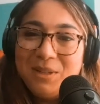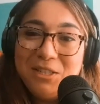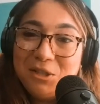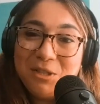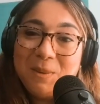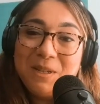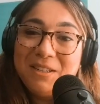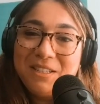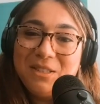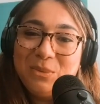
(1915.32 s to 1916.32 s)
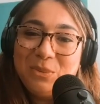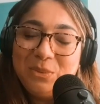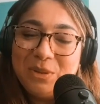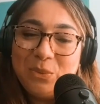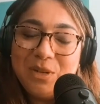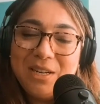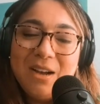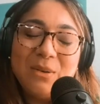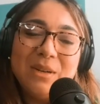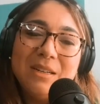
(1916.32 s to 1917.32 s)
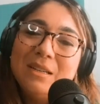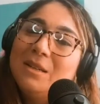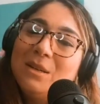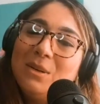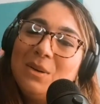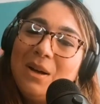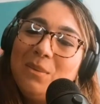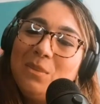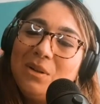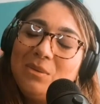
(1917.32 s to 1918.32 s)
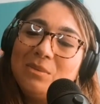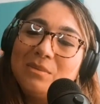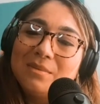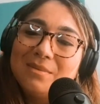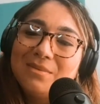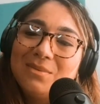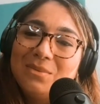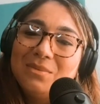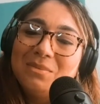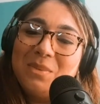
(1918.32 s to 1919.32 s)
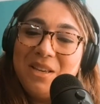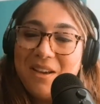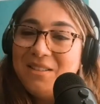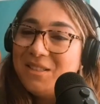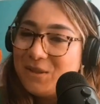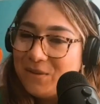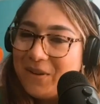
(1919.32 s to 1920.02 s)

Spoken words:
relationship clearly didn't work out. Well, because it's